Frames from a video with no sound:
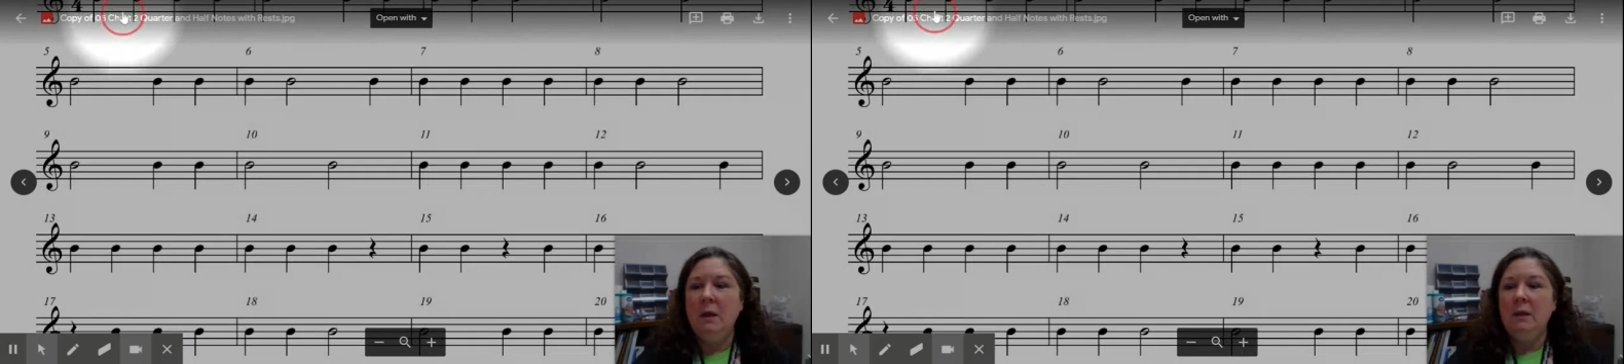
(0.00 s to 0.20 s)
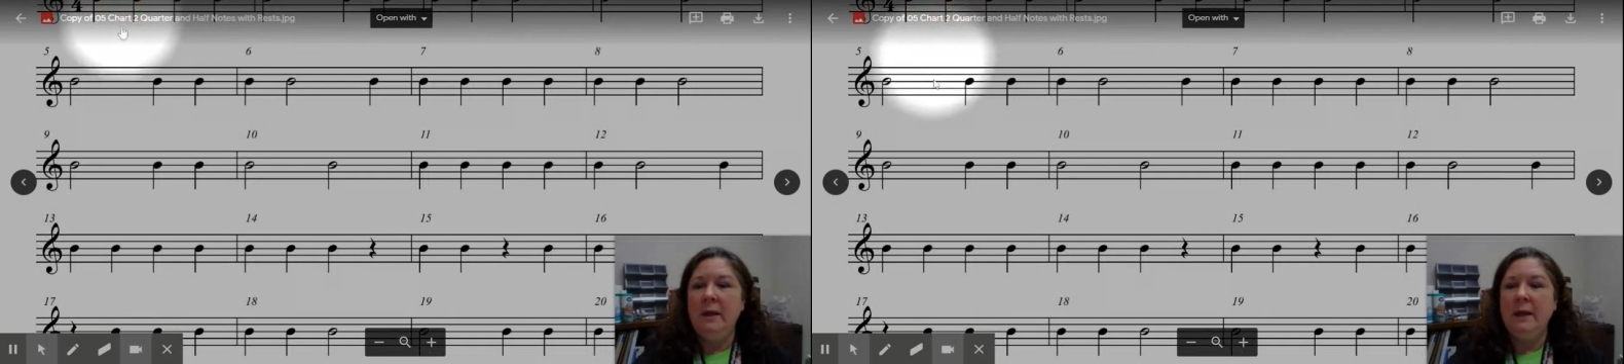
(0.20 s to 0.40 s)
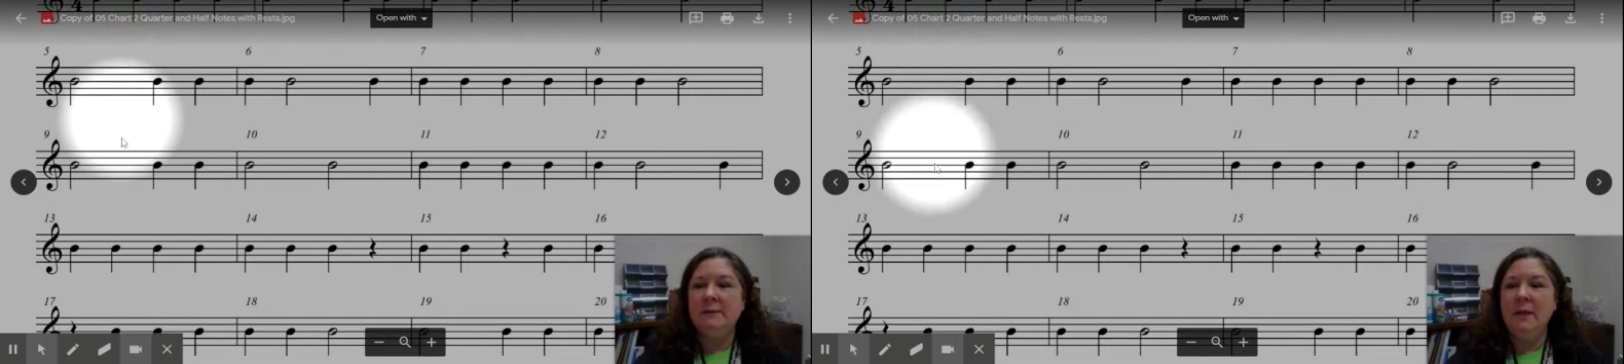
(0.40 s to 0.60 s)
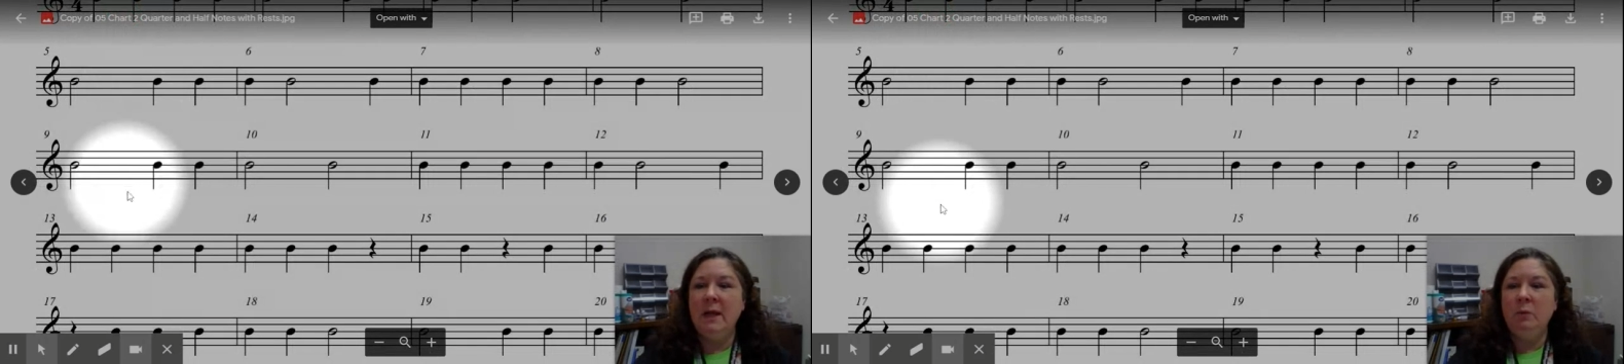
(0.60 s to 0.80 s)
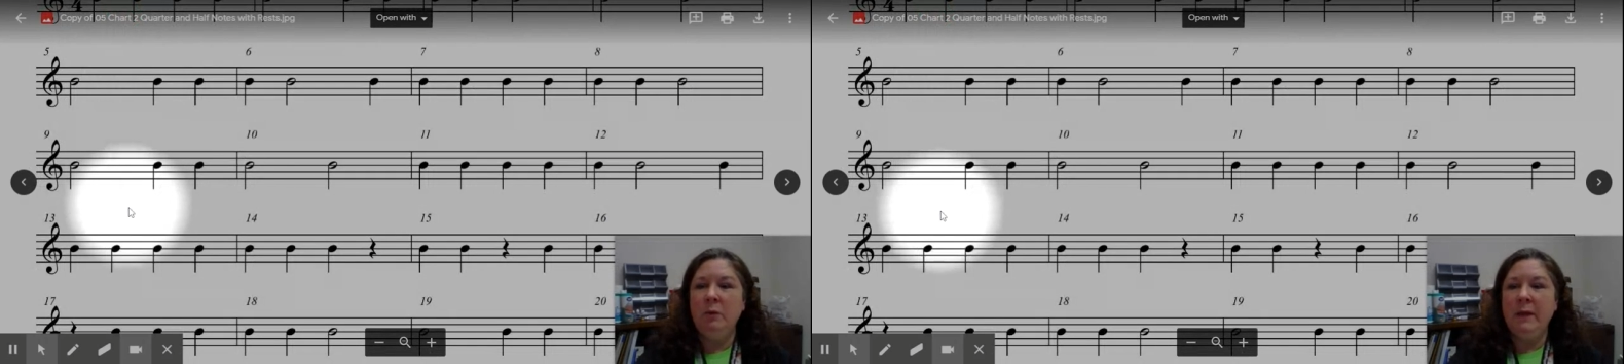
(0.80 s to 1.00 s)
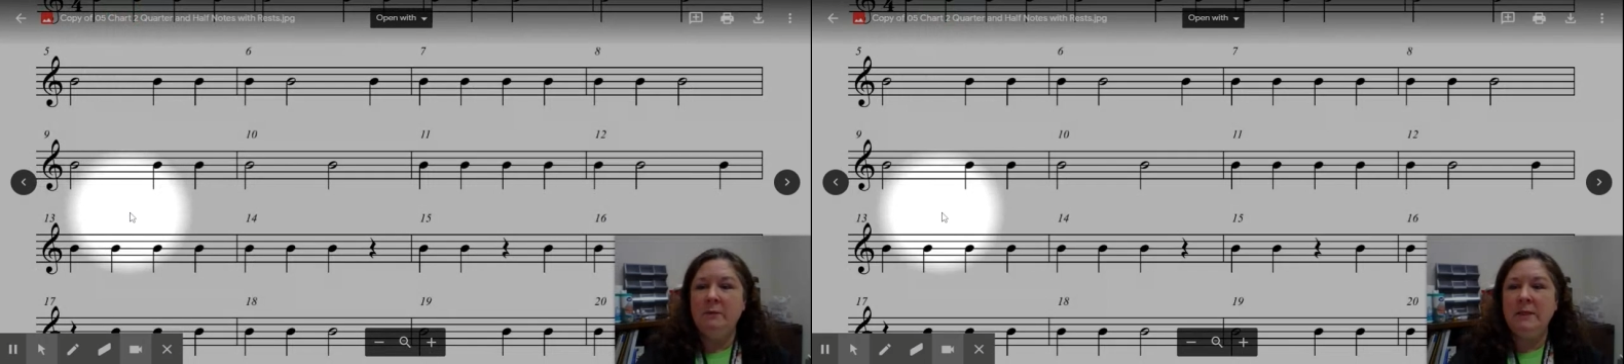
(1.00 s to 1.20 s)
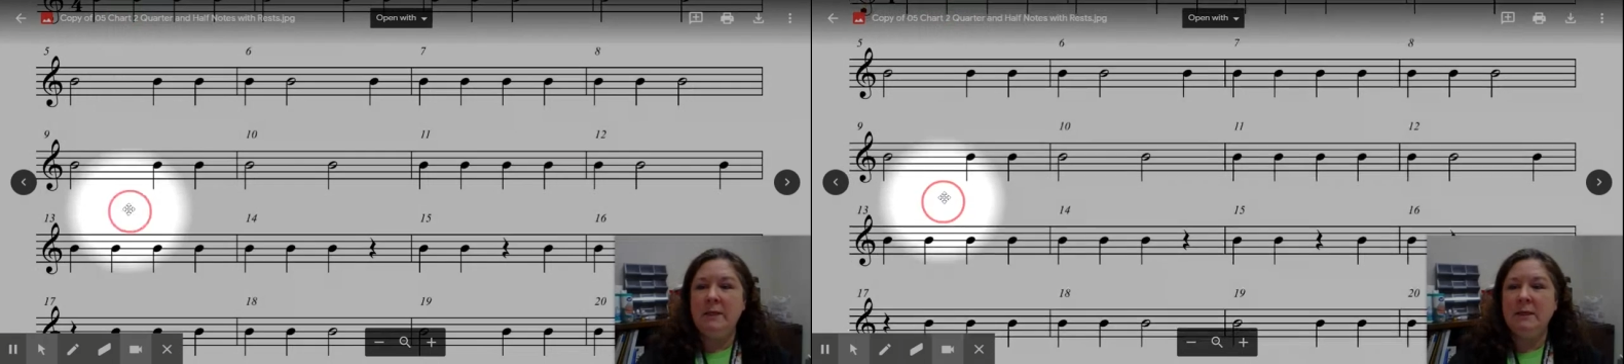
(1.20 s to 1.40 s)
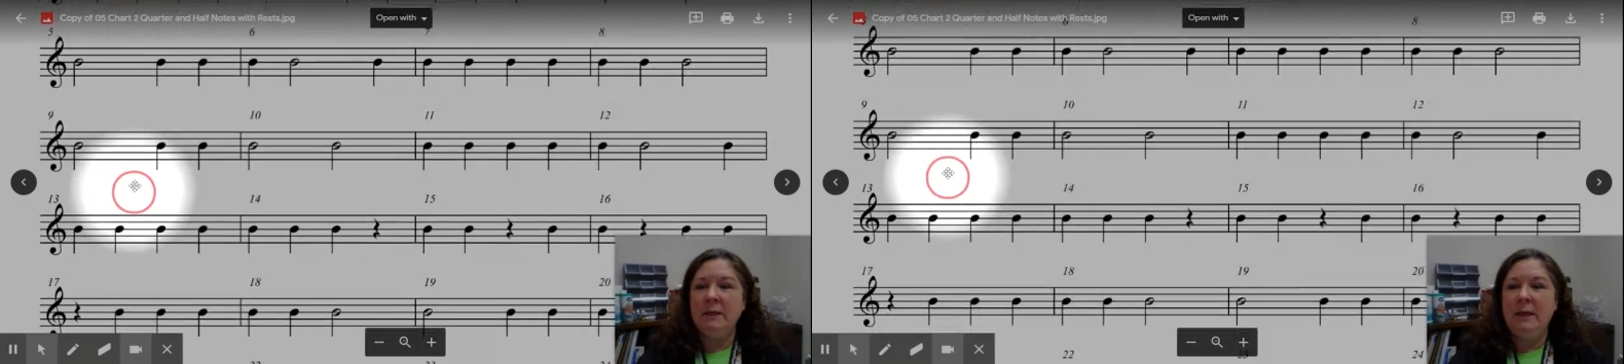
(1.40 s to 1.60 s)
Next line we're counting
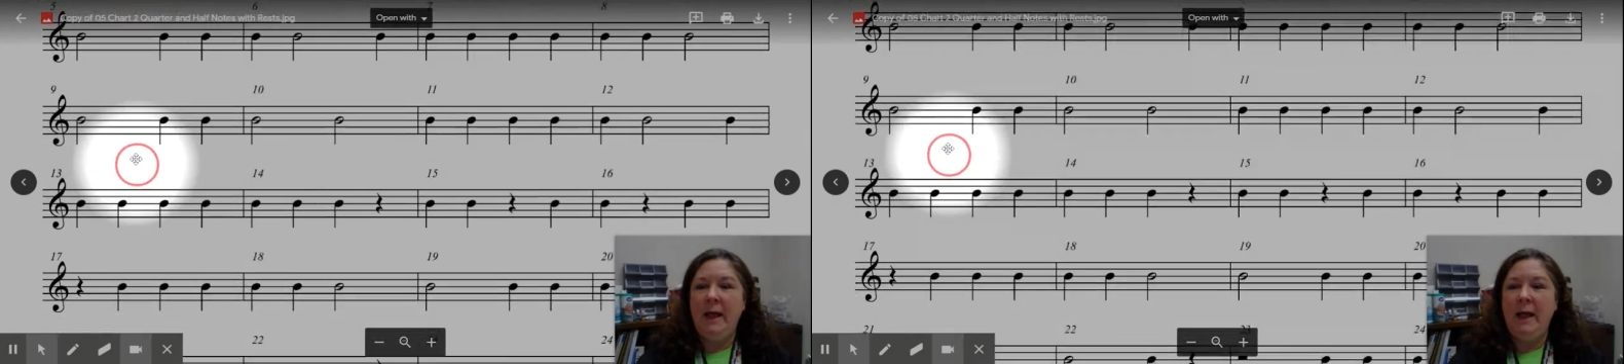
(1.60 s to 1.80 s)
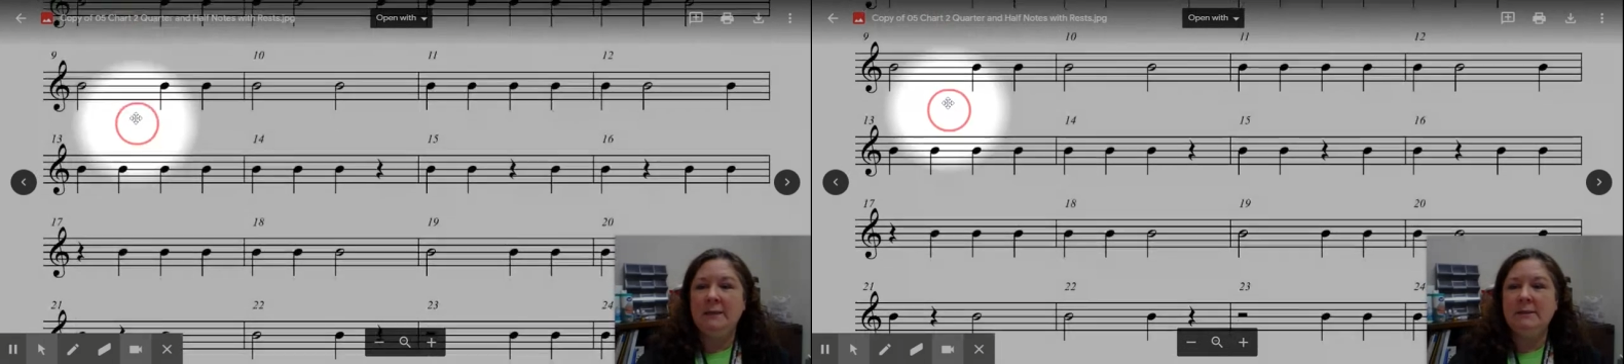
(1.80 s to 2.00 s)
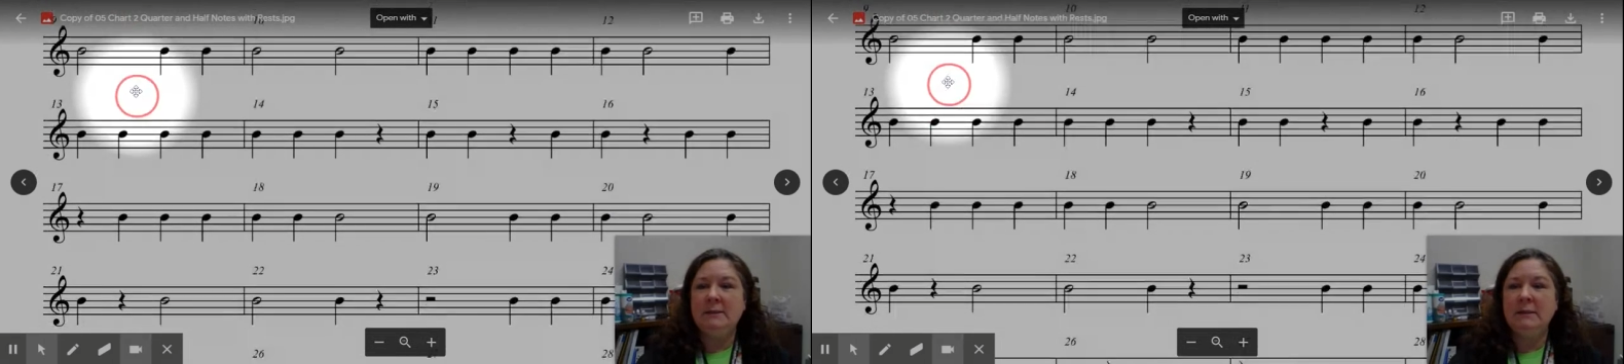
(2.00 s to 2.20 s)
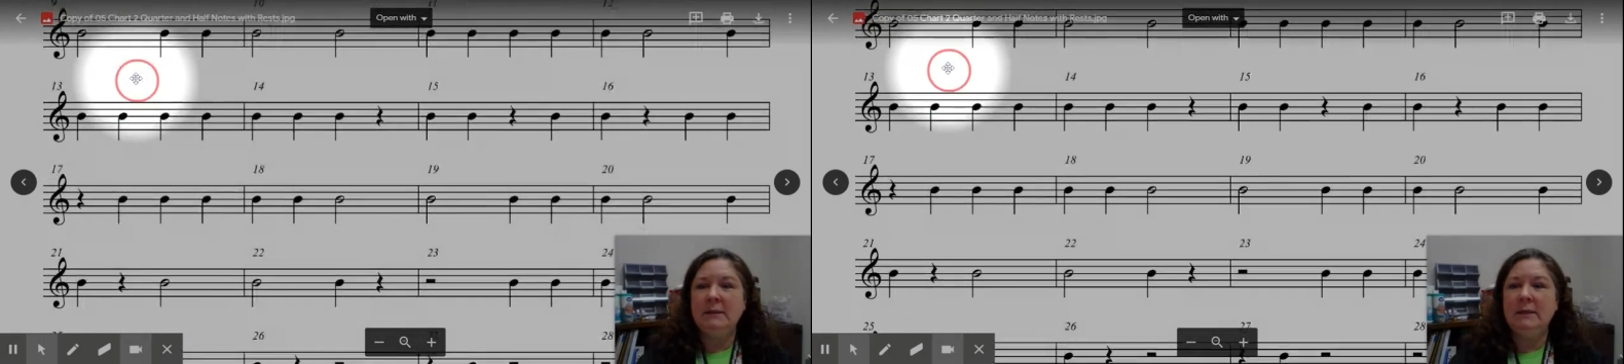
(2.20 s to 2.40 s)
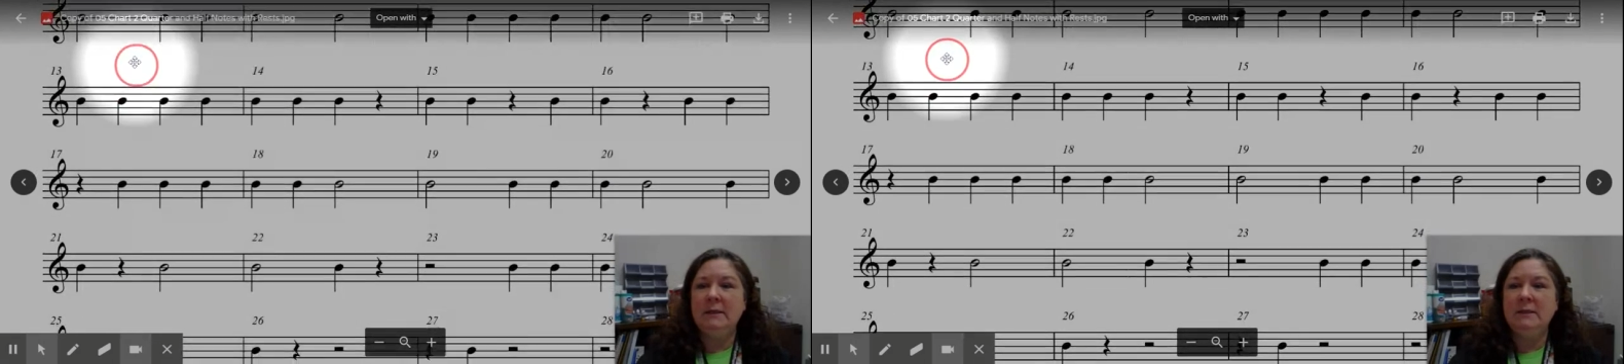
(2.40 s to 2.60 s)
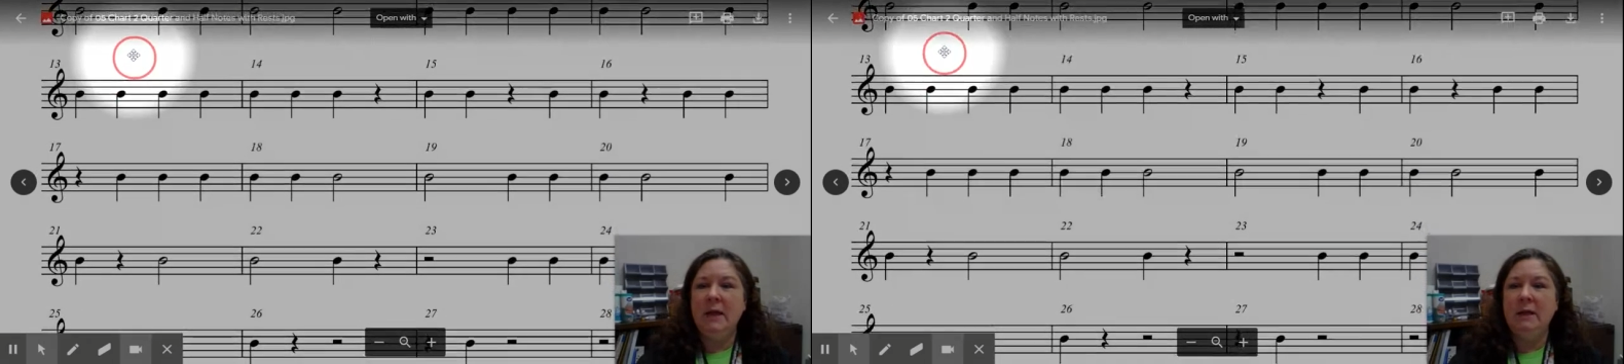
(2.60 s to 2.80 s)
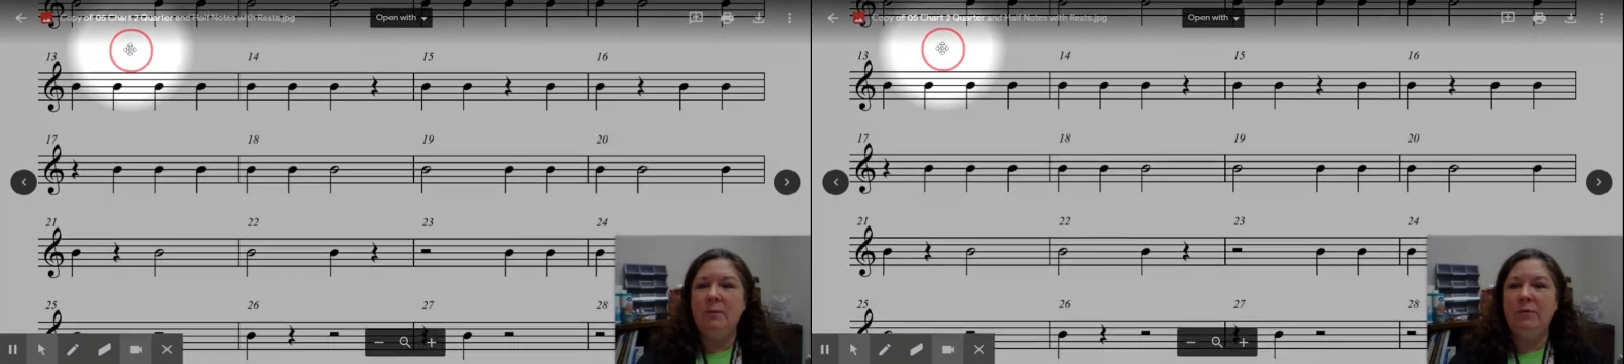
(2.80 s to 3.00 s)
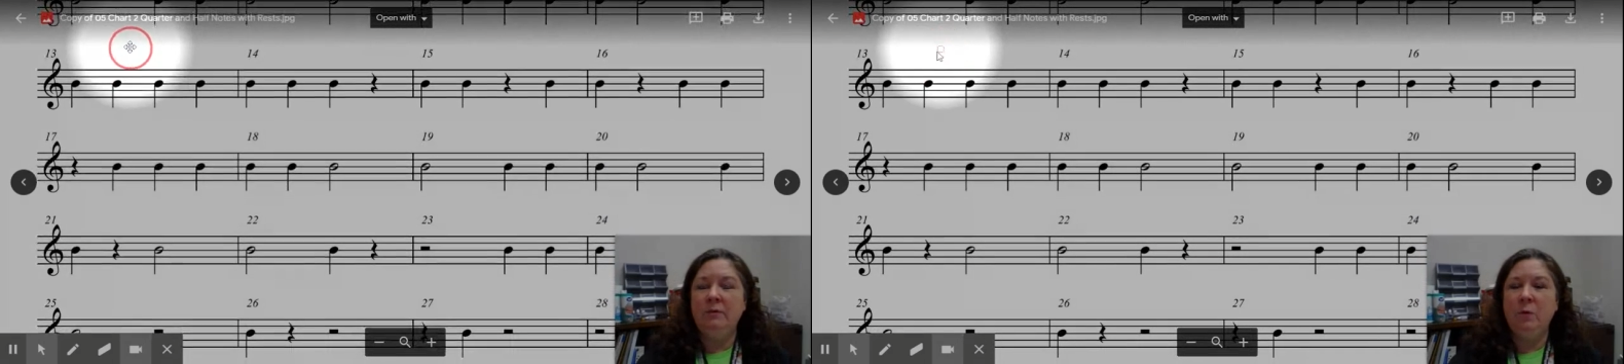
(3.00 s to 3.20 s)
in class is line number